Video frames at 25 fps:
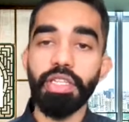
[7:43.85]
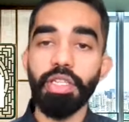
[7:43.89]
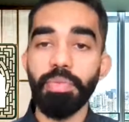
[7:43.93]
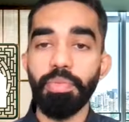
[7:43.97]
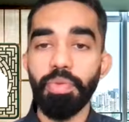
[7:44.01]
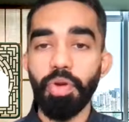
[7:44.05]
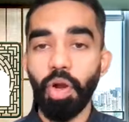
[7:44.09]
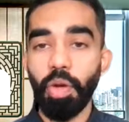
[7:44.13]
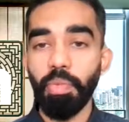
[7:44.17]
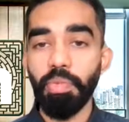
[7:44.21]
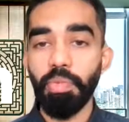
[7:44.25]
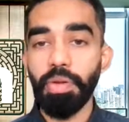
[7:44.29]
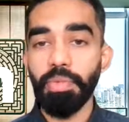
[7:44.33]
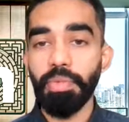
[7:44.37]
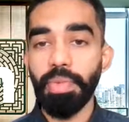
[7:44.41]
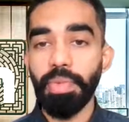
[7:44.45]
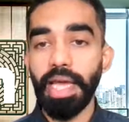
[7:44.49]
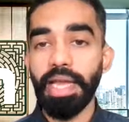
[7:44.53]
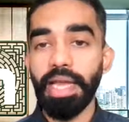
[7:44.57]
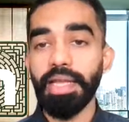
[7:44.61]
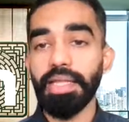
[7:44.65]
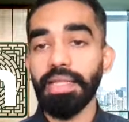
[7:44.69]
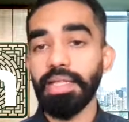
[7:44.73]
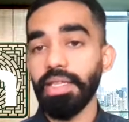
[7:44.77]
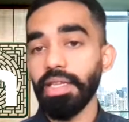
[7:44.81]
the problem,
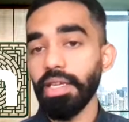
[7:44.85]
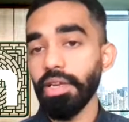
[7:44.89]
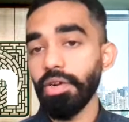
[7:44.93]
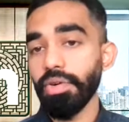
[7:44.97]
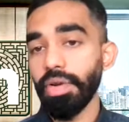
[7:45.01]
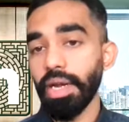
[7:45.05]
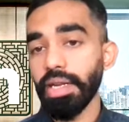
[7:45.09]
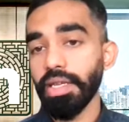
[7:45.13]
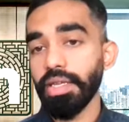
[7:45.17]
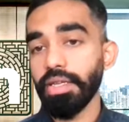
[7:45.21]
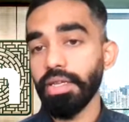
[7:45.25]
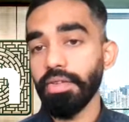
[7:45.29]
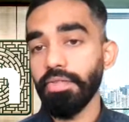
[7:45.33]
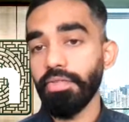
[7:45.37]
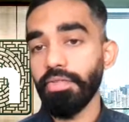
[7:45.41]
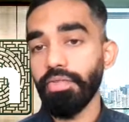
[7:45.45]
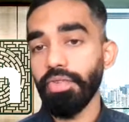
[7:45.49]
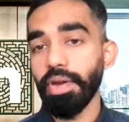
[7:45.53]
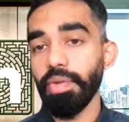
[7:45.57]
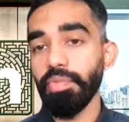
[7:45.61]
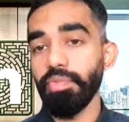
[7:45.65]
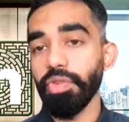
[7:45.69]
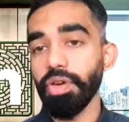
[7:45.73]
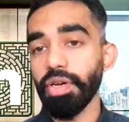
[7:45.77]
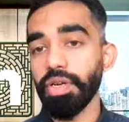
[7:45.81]
and a theoretical
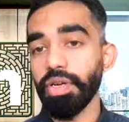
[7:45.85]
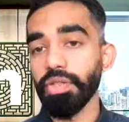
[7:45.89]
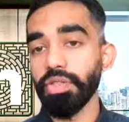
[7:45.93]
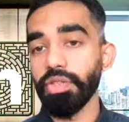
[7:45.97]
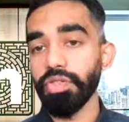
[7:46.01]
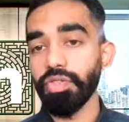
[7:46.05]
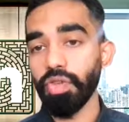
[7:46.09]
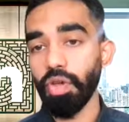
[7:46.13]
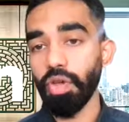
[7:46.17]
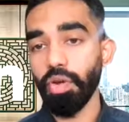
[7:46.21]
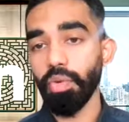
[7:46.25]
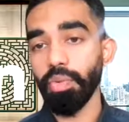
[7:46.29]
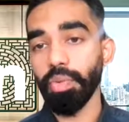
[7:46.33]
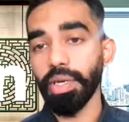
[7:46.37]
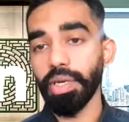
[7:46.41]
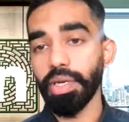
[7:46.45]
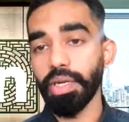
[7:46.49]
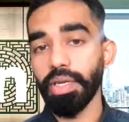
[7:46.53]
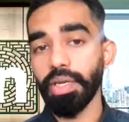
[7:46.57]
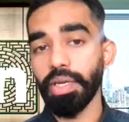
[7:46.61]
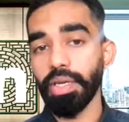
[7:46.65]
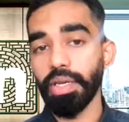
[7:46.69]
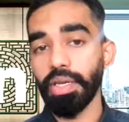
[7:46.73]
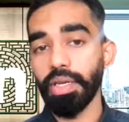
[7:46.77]
framework to solve it.